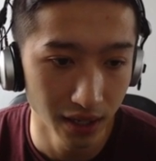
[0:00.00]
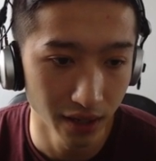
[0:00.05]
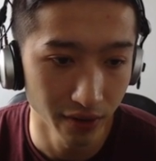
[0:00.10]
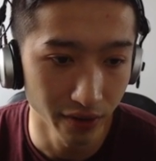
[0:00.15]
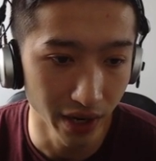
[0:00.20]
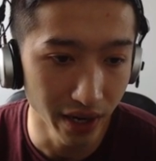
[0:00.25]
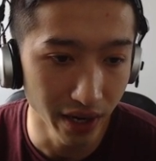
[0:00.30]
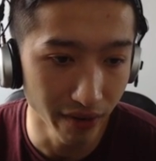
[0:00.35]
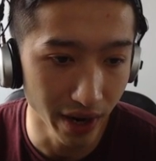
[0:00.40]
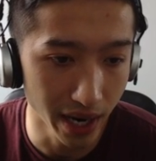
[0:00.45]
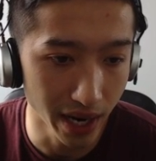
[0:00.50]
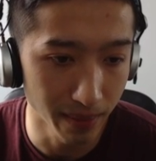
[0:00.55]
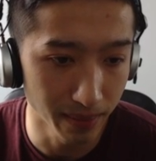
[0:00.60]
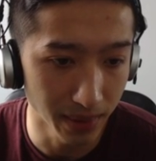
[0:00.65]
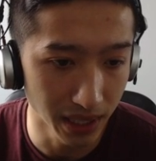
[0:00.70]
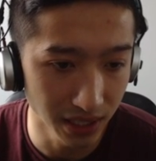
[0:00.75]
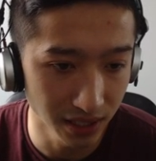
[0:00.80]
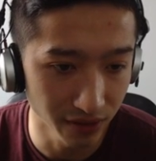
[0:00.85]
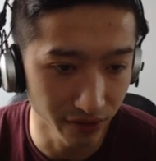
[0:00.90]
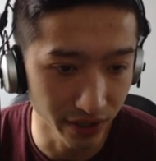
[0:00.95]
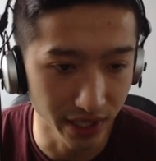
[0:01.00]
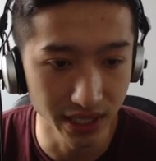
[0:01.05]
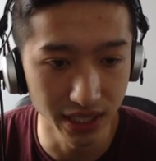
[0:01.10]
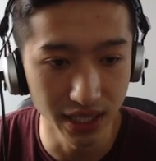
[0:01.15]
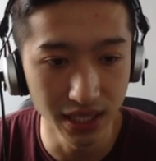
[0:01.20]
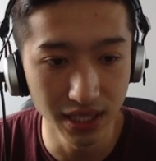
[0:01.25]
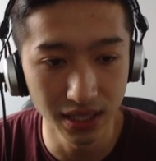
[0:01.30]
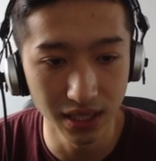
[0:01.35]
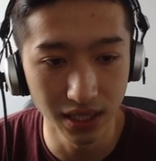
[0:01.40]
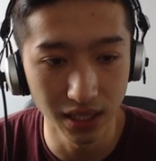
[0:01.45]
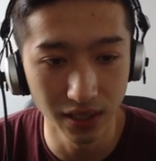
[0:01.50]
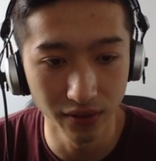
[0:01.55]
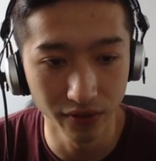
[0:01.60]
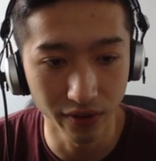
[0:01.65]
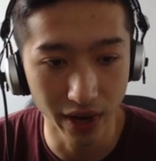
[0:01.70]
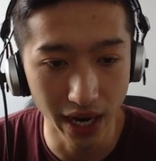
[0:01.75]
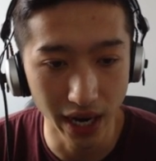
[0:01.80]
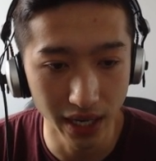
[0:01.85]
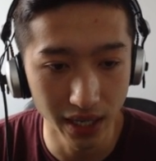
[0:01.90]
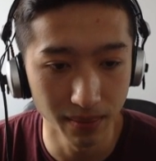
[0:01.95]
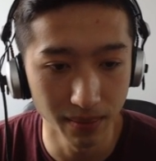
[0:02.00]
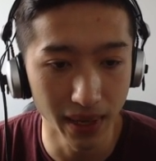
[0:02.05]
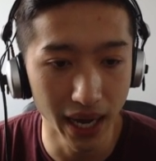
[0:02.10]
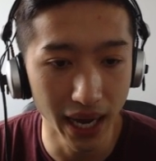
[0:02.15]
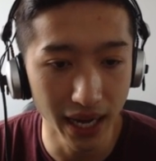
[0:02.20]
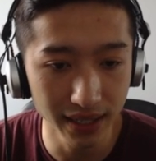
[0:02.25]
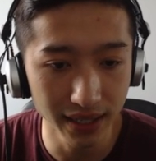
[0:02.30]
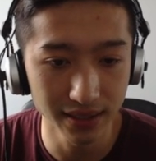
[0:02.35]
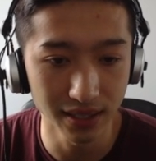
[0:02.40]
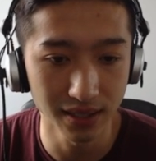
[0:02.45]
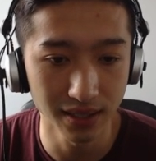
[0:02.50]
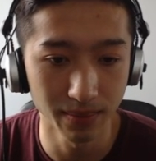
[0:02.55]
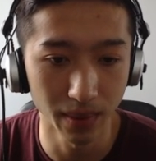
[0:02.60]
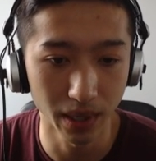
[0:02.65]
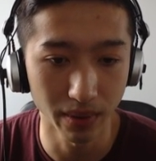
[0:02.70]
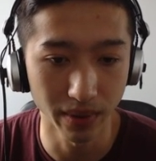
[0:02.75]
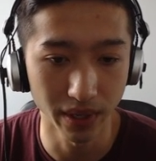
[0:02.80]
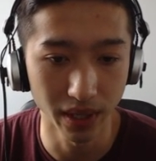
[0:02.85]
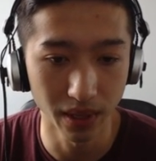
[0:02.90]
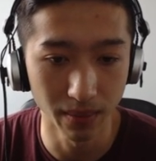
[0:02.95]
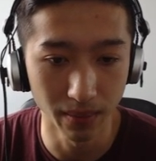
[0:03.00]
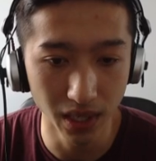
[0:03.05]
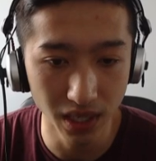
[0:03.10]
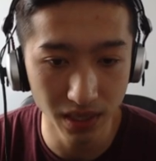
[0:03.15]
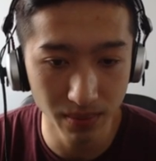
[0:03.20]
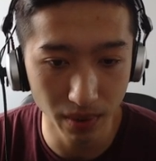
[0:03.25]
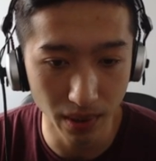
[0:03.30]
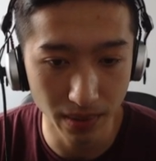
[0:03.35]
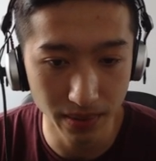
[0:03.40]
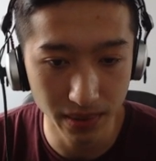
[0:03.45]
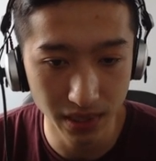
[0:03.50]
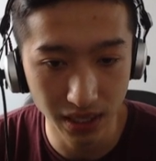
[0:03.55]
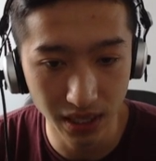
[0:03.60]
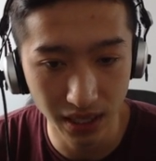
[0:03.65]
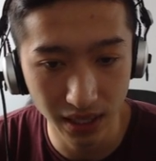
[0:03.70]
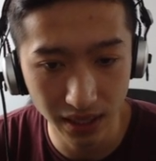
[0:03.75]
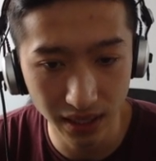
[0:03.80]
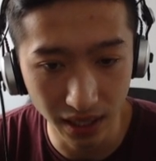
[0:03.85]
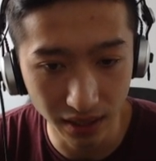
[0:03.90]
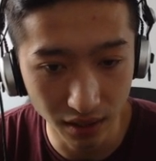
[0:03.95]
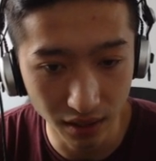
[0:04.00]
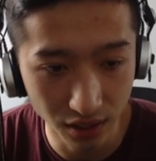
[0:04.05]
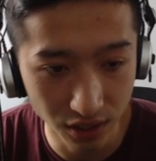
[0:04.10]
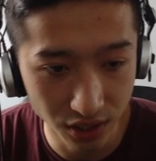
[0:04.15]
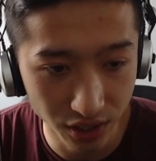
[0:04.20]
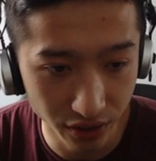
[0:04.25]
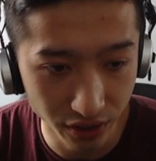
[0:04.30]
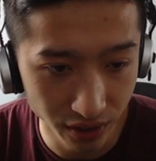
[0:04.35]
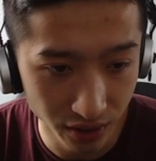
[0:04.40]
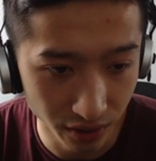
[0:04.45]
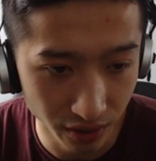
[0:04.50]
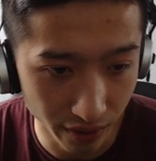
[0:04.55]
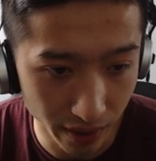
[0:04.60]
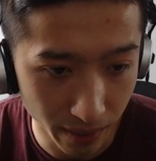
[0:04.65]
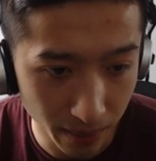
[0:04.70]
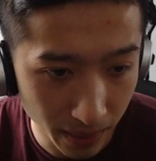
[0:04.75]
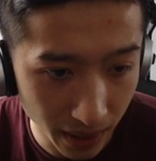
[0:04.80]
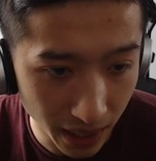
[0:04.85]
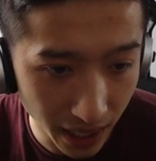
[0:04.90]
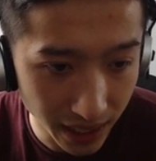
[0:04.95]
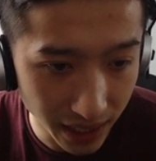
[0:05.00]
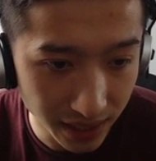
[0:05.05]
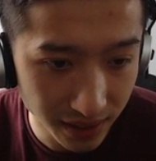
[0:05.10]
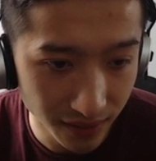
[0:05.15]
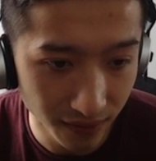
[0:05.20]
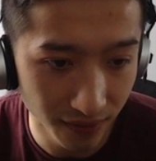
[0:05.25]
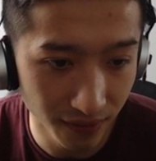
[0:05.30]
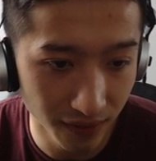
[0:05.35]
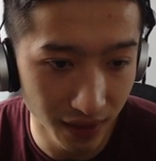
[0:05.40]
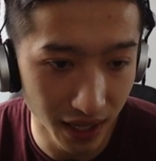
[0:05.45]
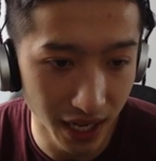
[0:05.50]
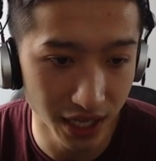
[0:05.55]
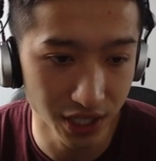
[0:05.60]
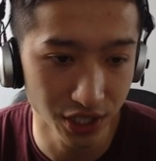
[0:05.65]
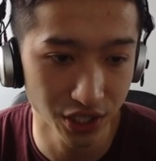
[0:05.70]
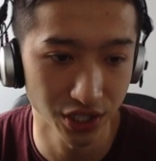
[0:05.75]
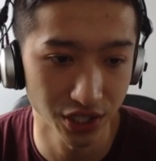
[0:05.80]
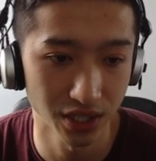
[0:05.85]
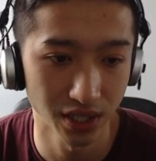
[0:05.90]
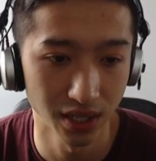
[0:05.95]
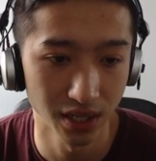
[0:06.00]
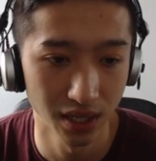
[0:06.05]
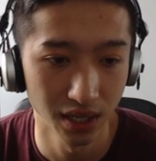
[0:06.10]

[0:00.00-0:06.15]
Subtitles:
ReRam is resistive random access memory, the most promising technology to replace flash.